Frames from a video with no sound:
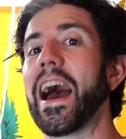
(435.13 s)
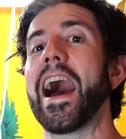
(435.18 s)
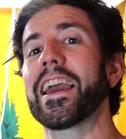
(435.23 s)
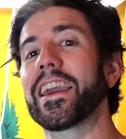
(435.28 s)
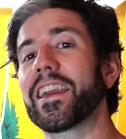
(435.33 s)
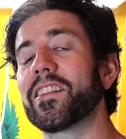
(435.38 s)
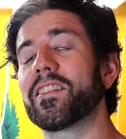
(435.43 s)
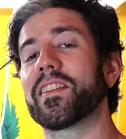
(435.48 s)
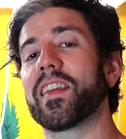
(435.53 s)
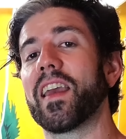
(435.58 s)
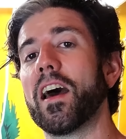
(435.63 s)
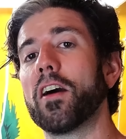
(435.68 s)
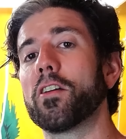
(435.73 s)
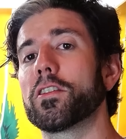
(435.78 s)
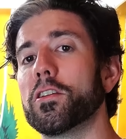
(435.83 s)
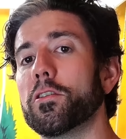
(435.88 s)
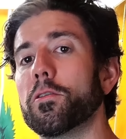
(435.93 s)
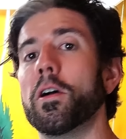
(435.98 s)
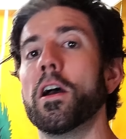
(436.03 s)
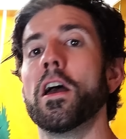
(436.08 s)
I can tell
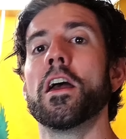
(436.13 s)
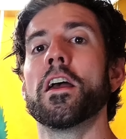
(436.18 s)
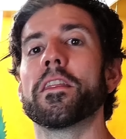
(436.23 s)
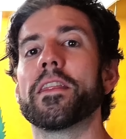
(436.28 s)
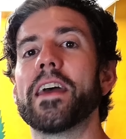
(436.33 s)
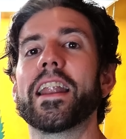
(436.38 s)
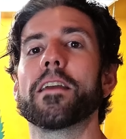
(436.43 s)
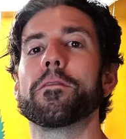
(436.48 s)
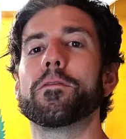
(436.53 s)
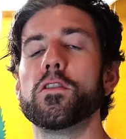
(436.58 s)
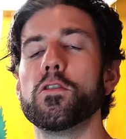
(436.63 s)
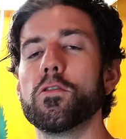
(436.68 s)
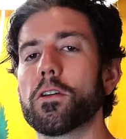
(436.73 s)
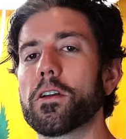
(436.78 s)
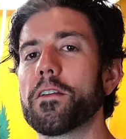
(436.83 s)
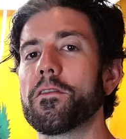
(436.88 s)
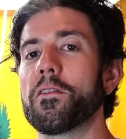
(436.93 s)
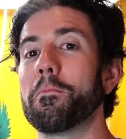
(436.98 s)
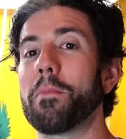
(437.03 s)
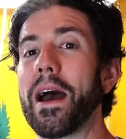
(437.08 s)
you that if you are
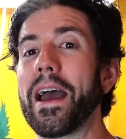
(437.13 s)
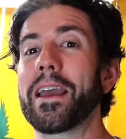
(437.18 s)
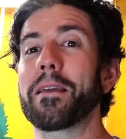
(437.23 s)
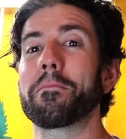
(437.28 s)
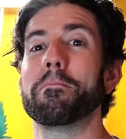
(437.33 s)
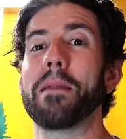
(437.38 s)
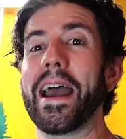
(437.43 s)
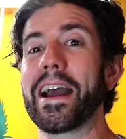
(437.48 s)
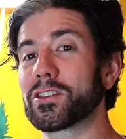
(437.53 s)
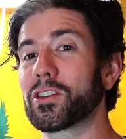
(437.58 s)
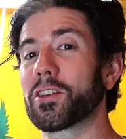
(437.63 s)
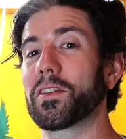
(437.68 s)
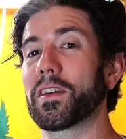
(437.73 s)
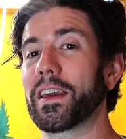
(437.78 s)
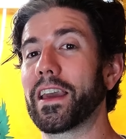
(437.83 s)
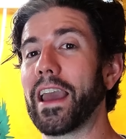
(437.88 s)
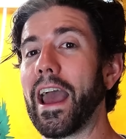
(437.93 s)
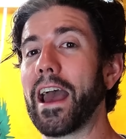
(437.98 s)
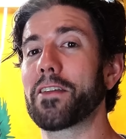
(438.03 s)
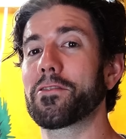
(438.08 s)
even buying Magic the
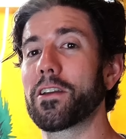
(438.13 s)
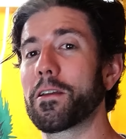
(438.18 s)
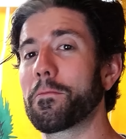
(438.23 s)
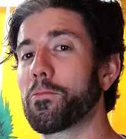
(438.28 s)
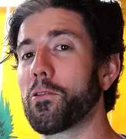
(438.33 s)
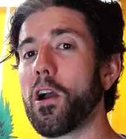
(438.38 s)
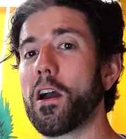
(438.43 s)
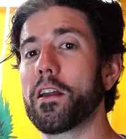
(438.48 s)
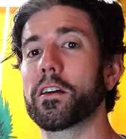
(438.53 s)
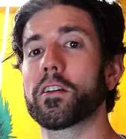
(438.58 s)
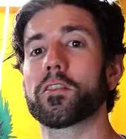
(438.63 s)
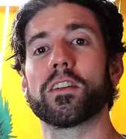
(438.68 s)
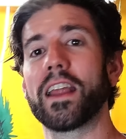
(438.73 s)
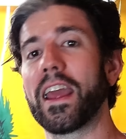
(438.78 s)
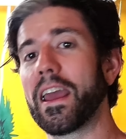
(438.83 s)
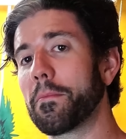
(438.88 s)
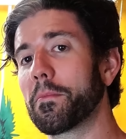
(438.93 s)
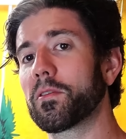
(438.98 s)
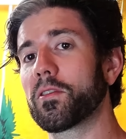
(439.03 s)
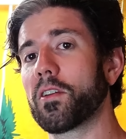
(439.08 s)
Gathering products on
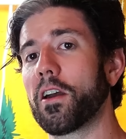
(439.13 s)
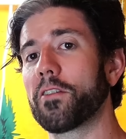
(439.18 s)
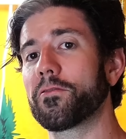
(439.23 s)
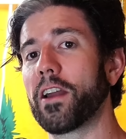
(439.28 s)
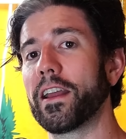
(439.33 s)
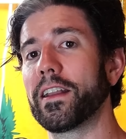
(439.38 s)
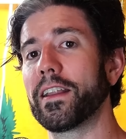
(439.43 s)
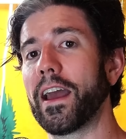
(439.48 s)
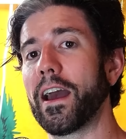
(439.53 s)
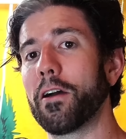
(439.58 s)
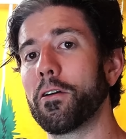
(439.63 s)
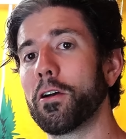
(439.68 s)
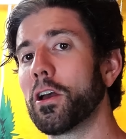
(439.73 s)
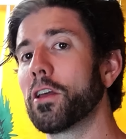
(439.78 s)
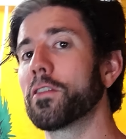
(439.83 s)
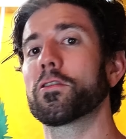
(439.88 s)
Amazon right now,